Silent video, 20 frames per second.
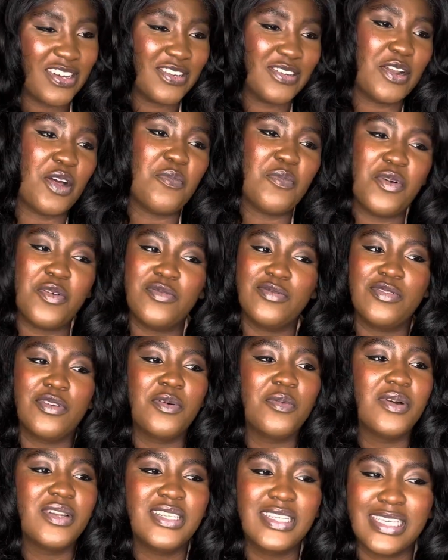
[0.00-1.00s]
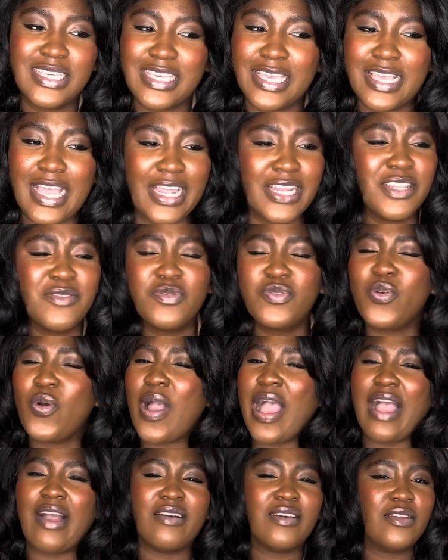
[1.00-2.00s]
nobody care. I didn't even know
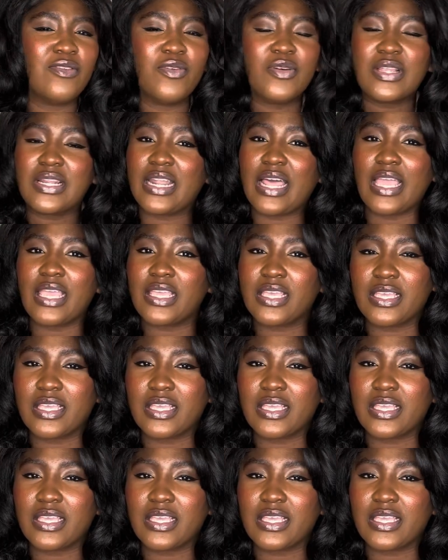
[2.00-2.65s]
how I look like